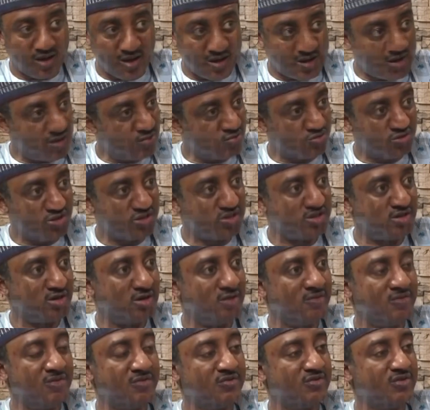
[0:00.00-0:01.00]
Accountant
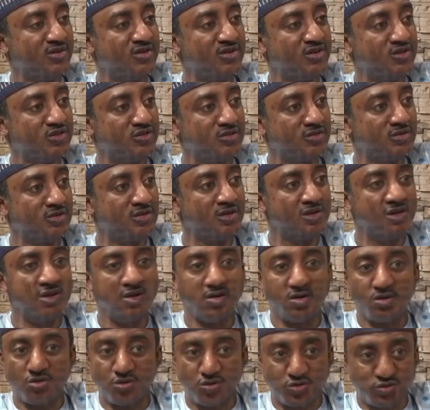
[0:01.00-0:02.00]
General of the Federation,
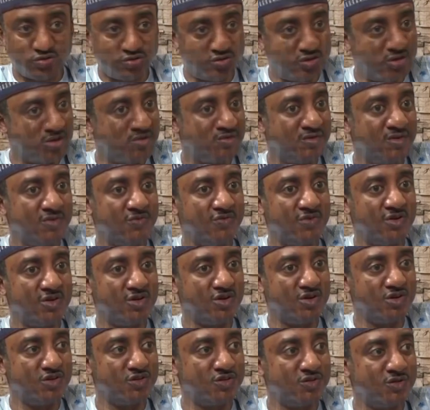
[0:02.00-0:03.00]
Auditor General of the
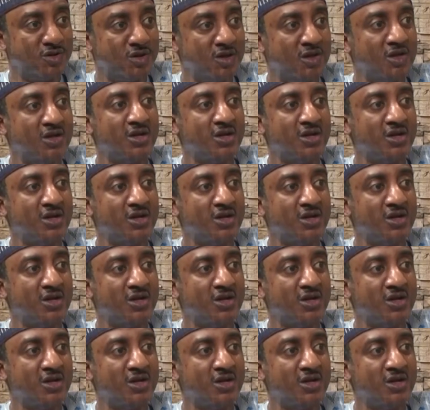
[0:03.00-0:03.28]
Federation,